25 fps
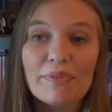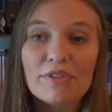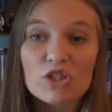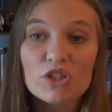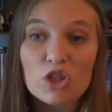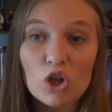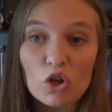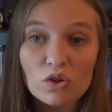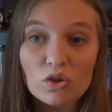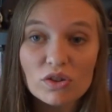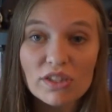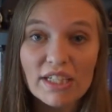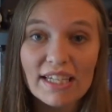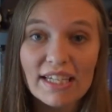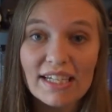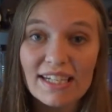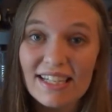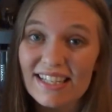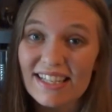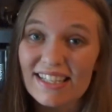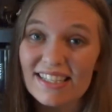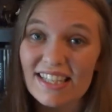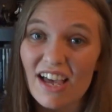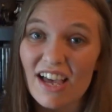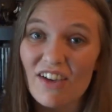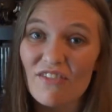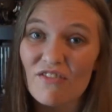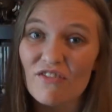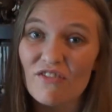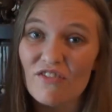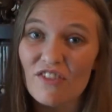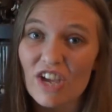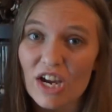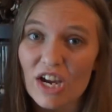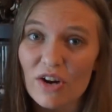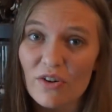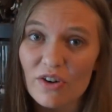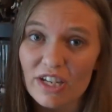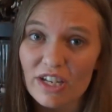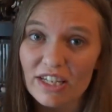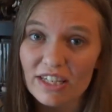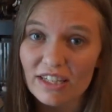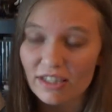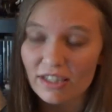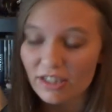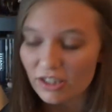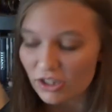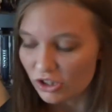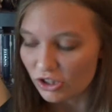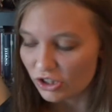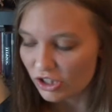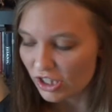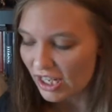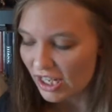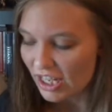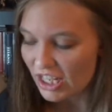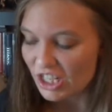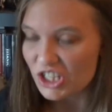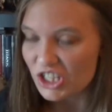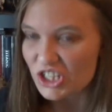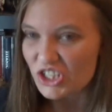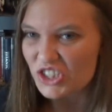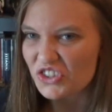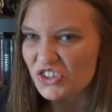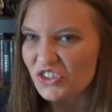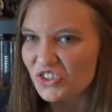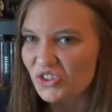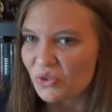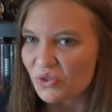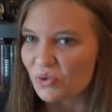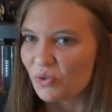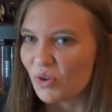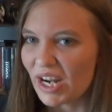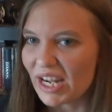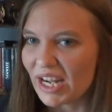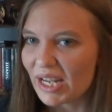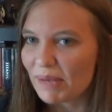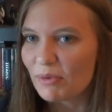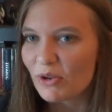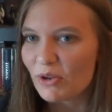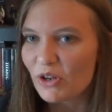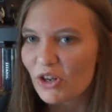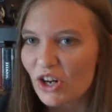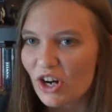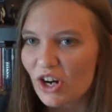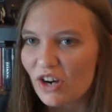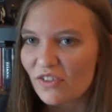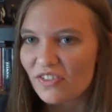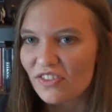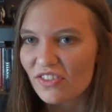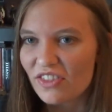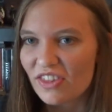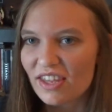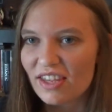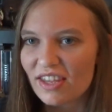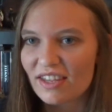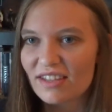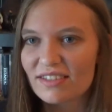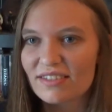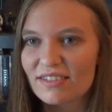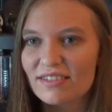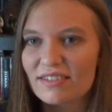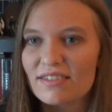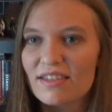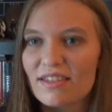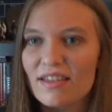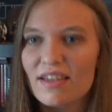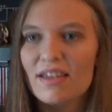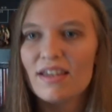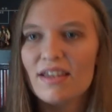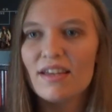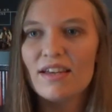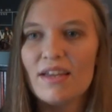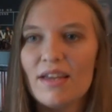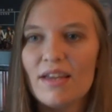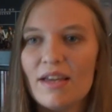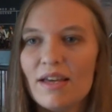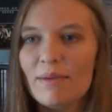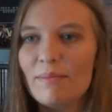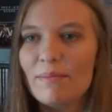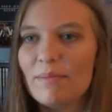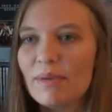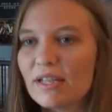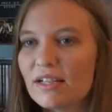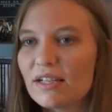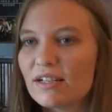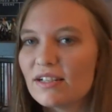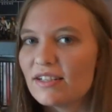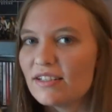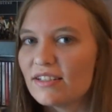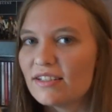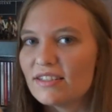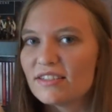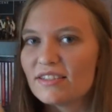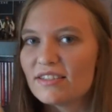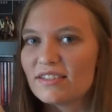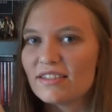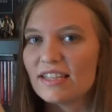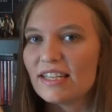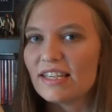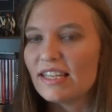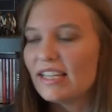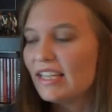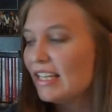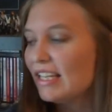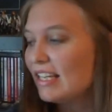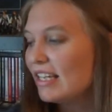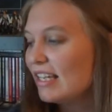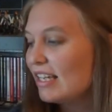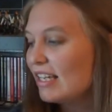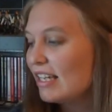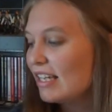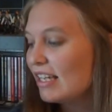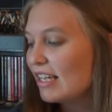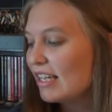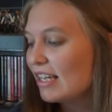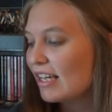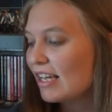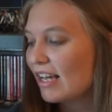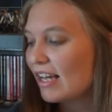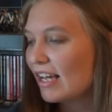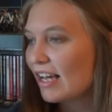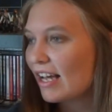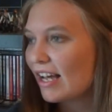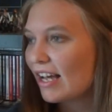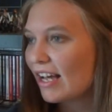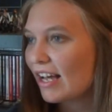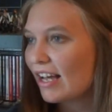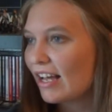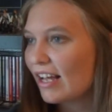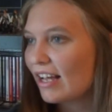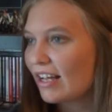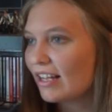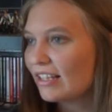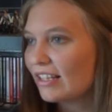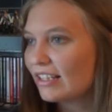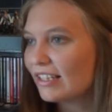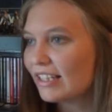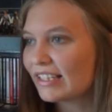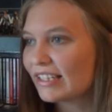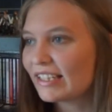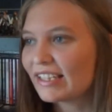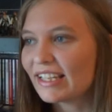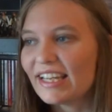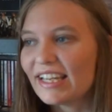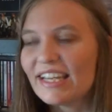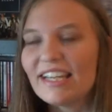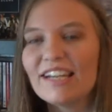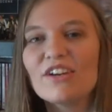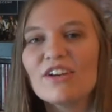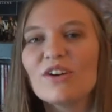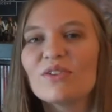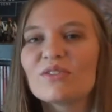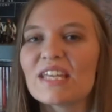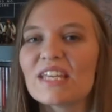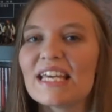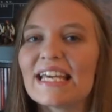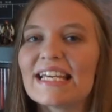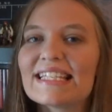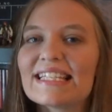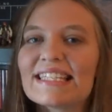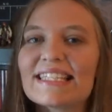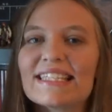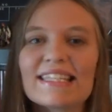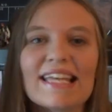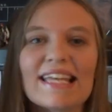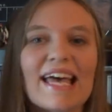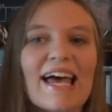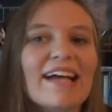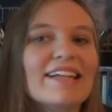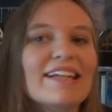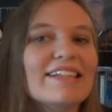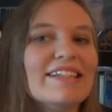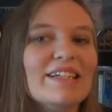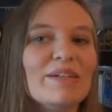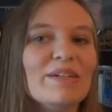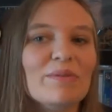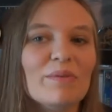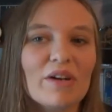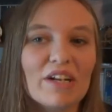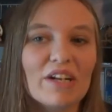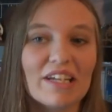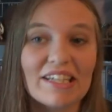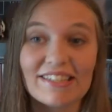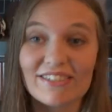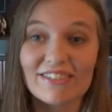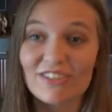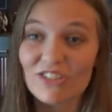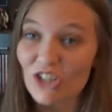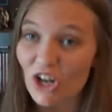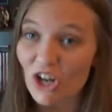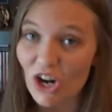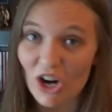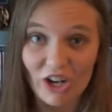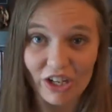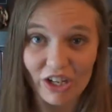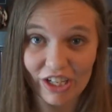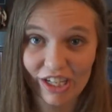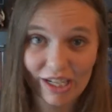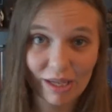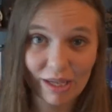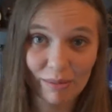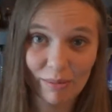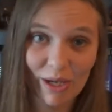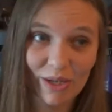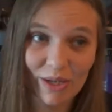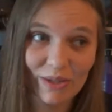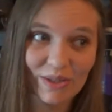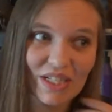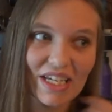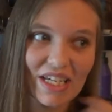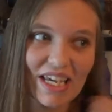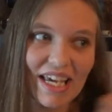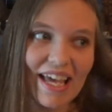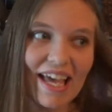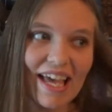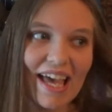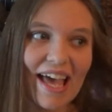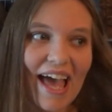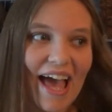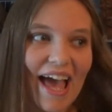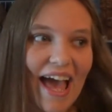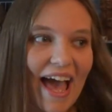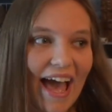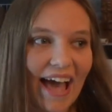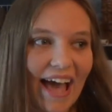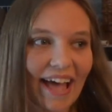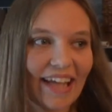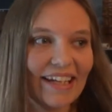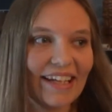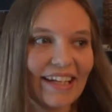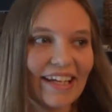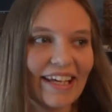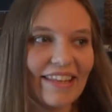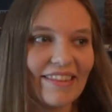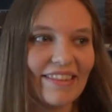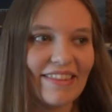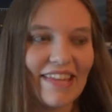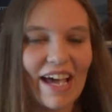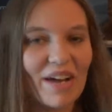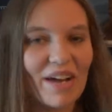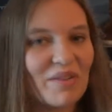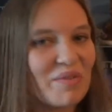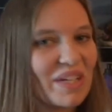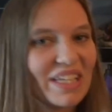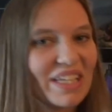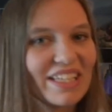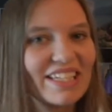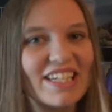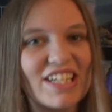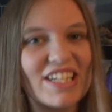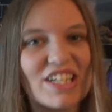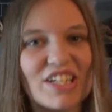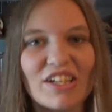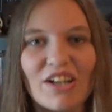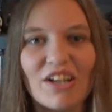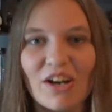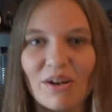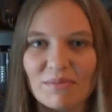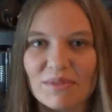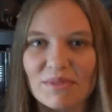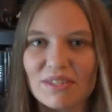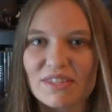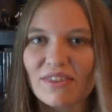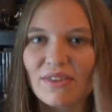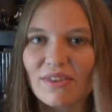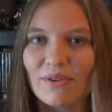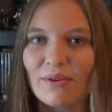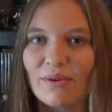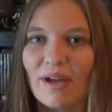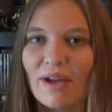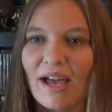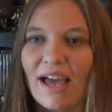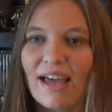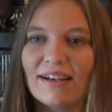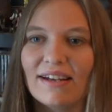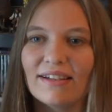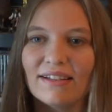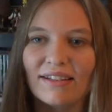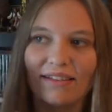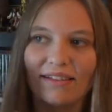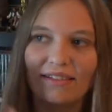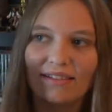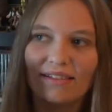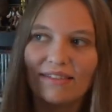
Tolkien is a very good describer of things, because he knows exactly what he's talking about, and that really comes through, and